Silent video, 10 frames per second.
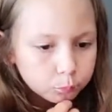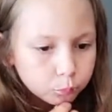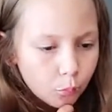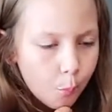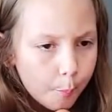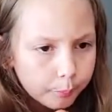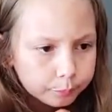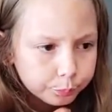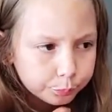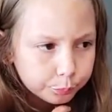Is it sweet
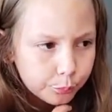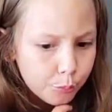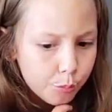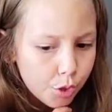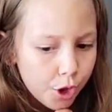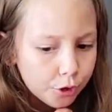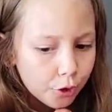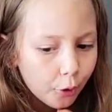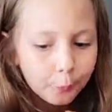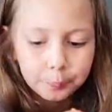enough? Do you need more?
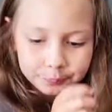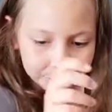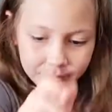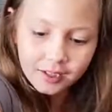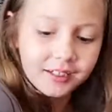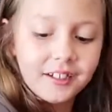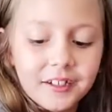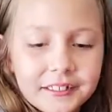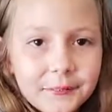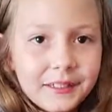
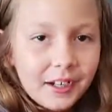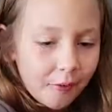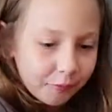Mm-hmm. Shoot.